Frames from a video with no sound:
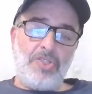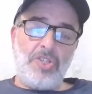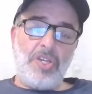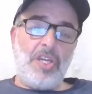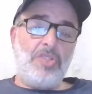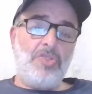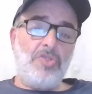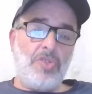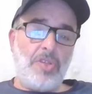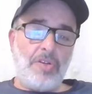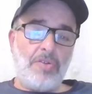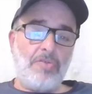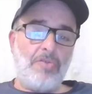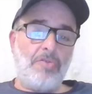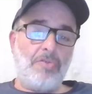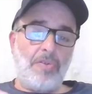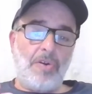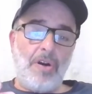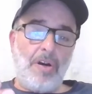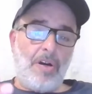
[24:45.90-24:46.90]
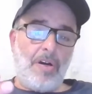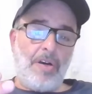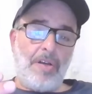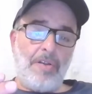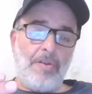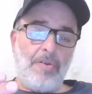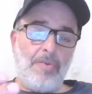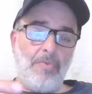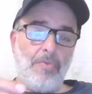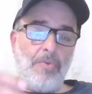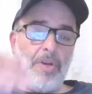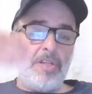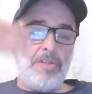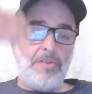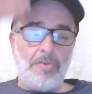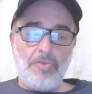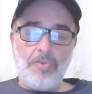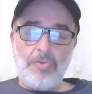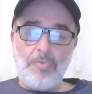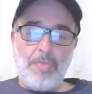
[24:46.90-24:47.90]
change their Quran when
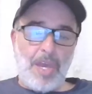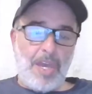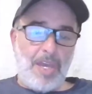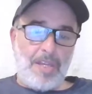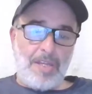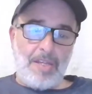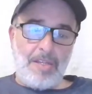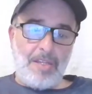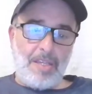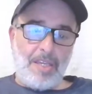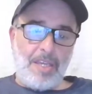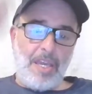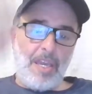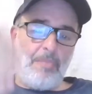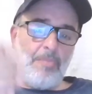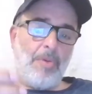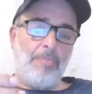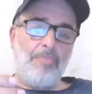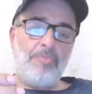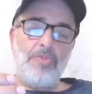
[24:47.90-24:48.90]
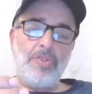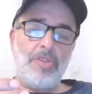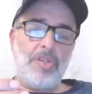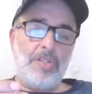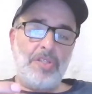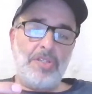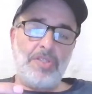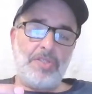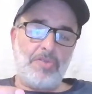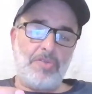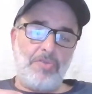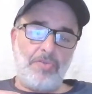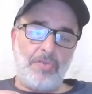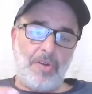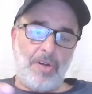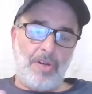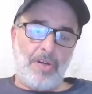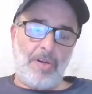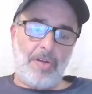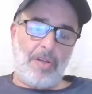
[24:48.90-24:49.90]
Uthman came up with his
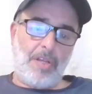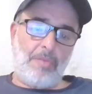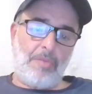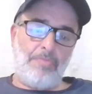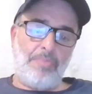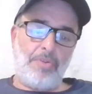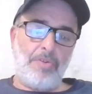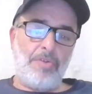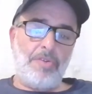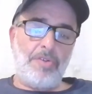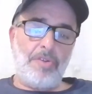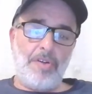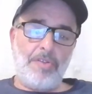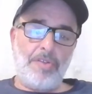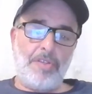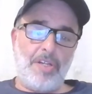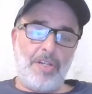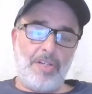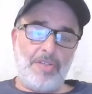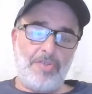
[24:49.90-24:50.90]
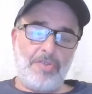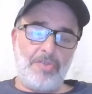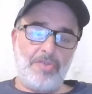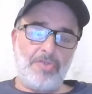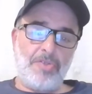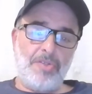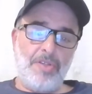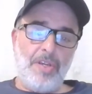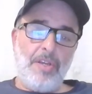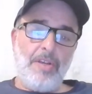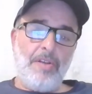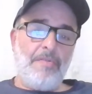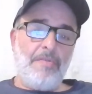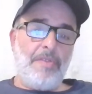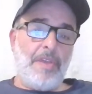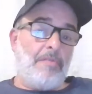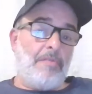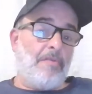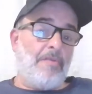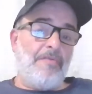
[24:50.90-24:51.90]
Quran and burned all the others.
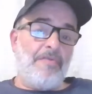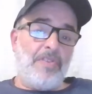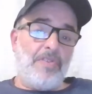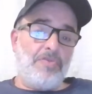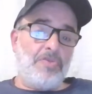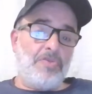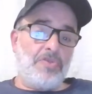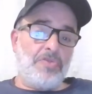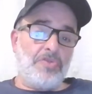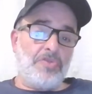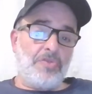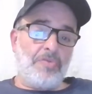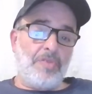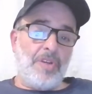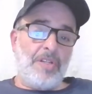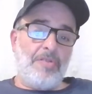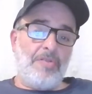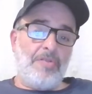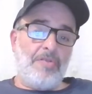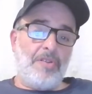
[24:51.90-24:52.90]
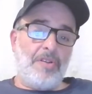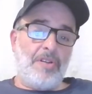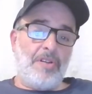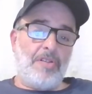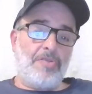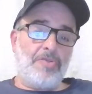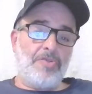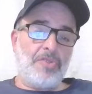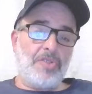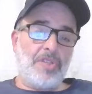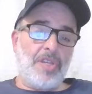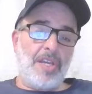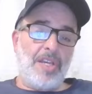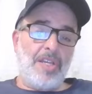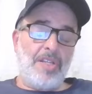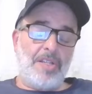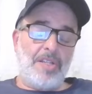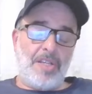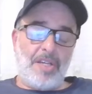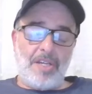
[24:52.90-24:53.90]
They refused to surrender theirs,
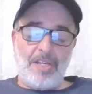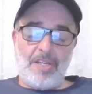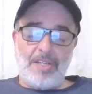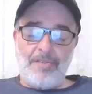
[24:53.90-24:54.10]
and